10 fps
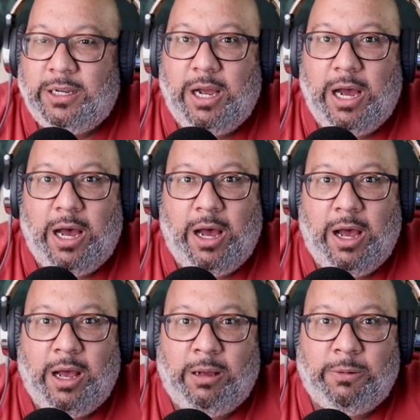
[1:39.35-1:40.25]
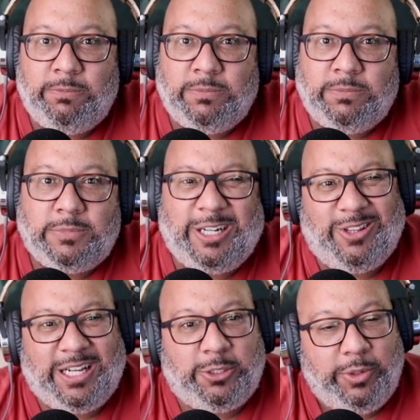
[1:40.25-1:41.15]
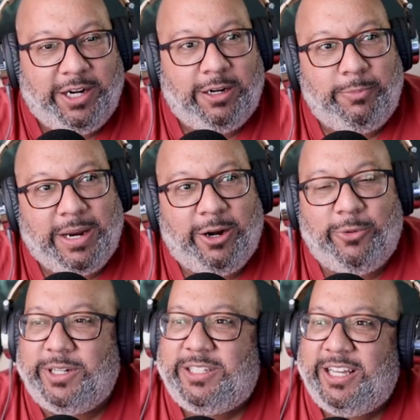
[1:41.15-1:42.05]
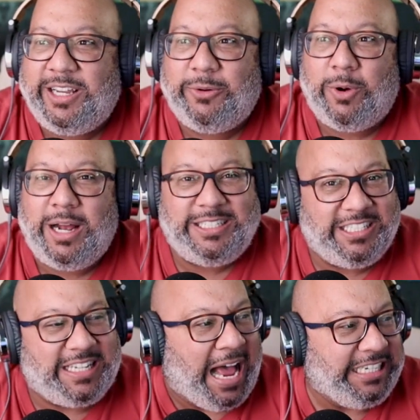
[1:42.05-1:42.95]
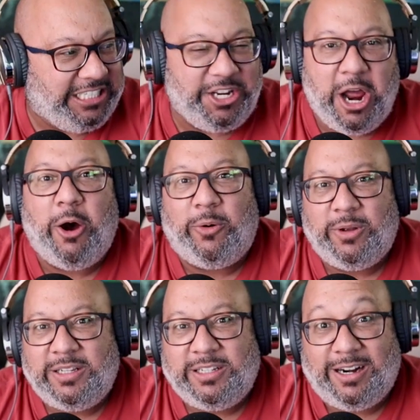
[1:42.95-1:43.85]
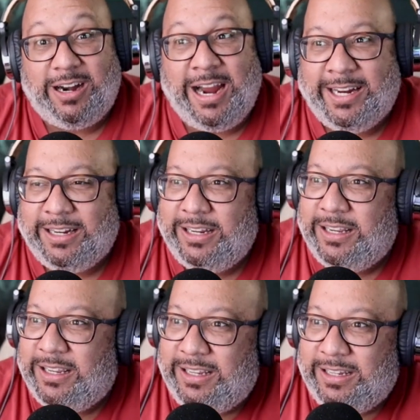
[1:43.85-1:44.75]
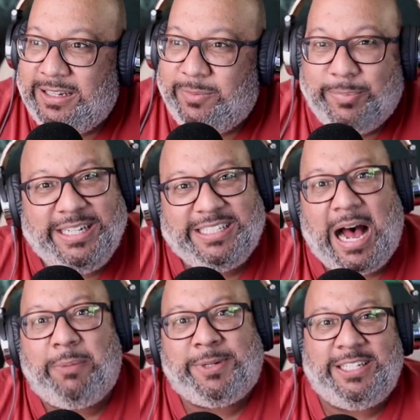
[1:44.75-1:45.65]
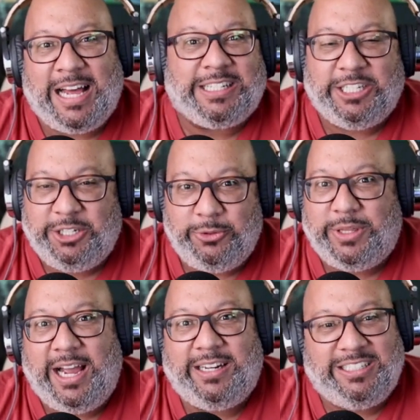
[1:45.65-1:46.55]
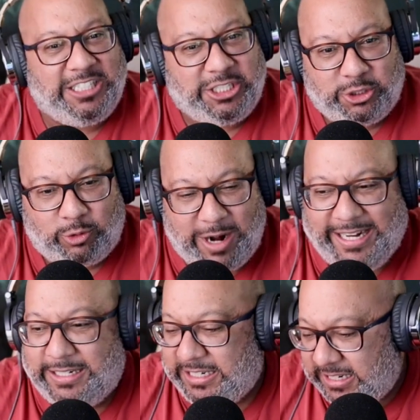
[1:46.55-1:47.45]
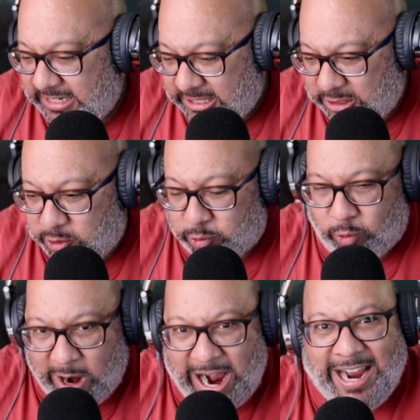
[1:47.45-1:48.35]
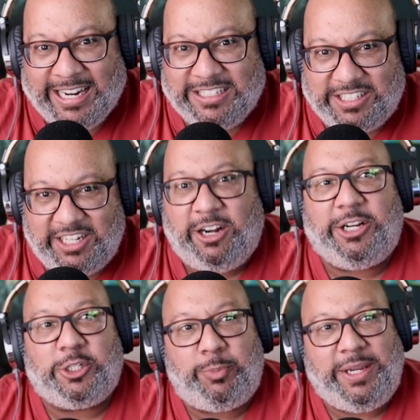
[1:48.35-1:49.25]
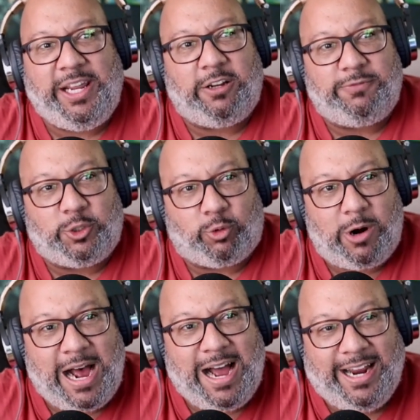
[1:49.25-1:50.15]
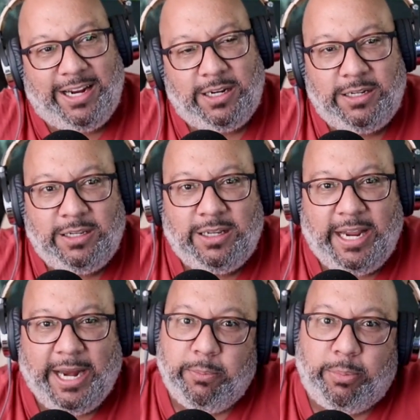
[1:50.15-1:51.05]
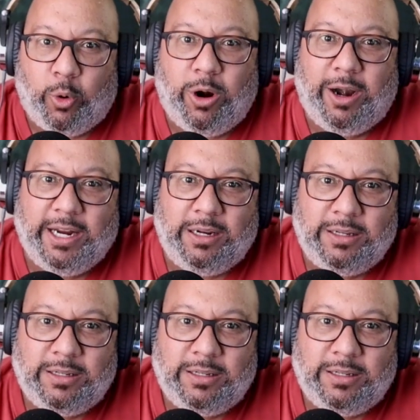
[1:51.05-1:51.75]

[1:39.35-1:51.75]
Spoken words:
Oh, that's weird, but I don't want to tell you why. I just know, all right? But he's opting not to do that. Just straight dry cereal. Speaking of dry and boring,